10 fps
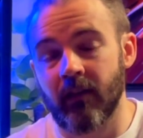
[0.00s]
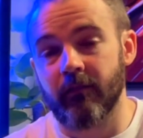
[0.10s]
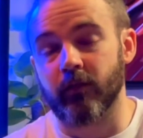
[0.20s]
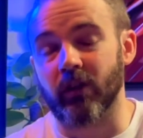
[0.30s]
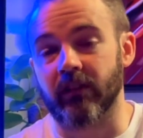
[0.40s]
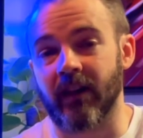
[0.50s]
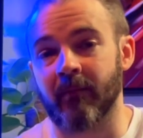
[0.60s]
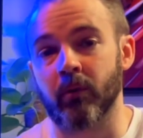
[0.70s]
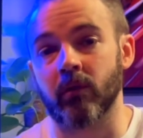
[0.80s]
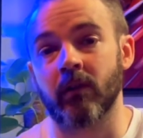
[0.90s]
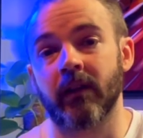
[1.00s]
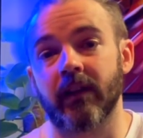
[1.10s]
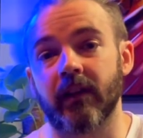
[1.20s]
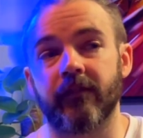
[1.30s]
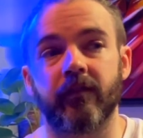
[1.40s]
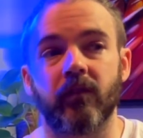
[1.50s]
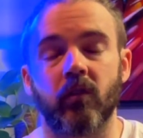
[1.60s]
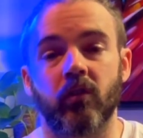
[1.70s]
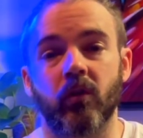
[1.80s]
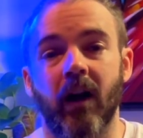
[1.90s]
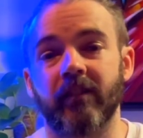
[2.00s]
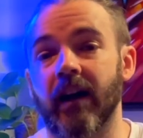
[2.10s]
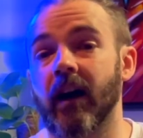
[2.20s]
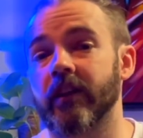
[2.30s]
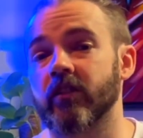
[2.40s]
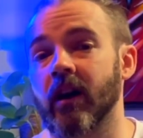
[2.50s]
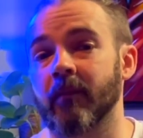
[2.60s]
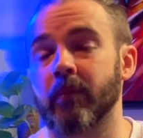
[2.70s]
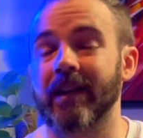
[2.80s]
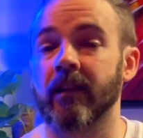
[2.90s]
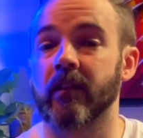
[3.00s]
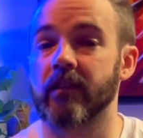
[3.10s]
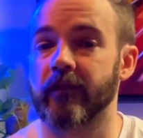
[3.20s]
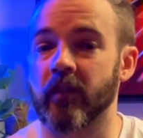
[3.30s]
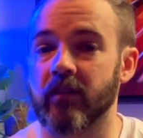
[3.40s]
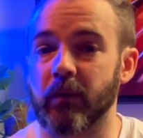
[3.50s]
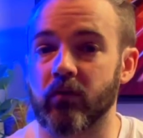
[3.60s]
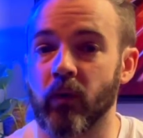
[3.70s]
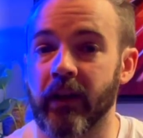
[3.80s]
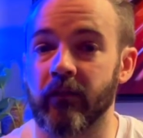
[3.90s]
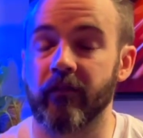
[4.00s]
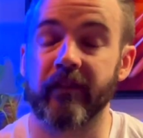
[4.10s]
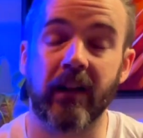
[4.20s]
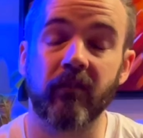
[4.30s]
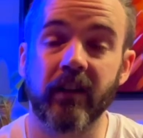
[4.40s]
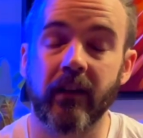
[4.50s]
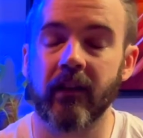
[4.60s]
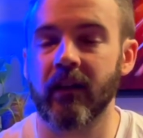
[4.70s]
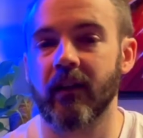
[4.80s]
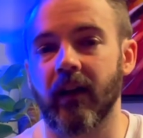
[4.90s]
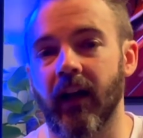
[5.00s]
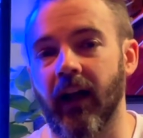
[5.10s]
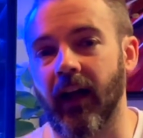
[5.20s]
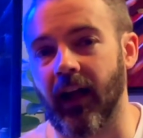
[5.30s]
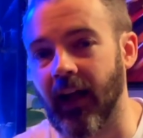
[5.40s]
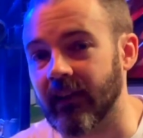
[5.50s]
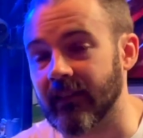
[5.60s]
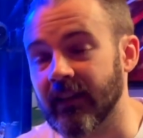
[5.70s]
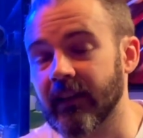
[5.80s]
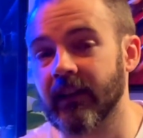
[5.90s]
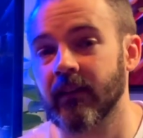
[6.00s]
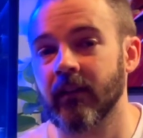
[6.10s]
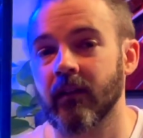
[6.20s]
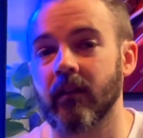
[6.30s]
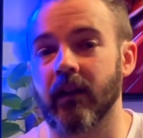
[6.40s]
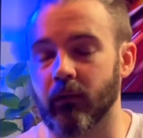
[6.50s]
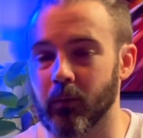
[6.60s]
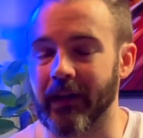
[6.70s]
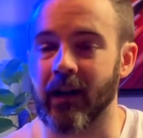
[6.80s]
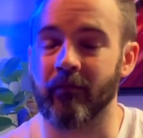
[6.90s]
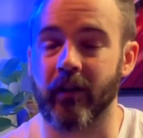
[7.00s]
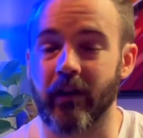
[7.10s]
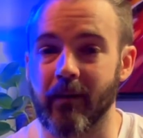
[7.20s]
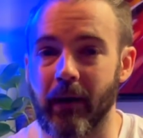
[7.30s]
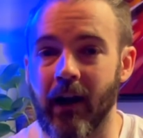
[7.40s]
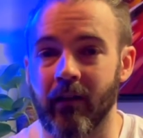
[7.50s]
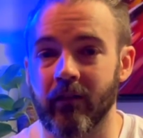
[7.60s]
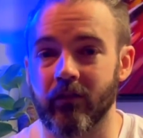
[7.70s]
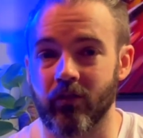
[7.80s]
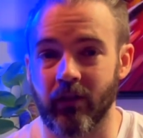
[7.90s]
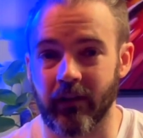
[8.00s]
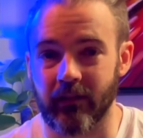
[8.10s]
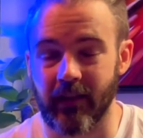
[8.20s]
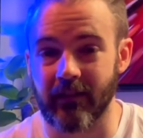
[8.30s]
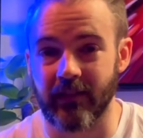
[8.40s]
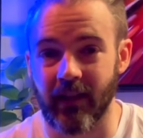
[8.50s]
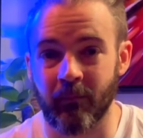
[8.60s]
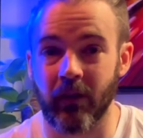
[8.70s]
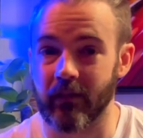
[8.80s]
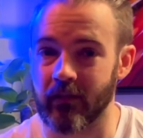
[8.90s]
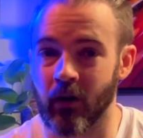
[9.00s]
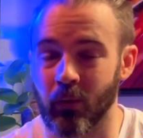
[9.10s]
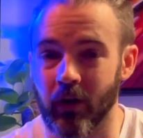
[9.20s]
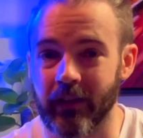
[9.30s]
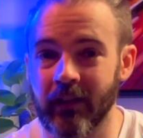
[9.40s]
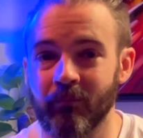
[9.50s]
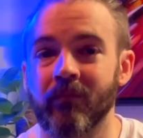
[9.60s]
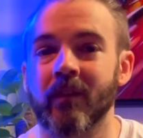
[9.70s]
For example, if you have a hard time picking the difference between velvet and ick, it will become very apparent during TTM that it's not working.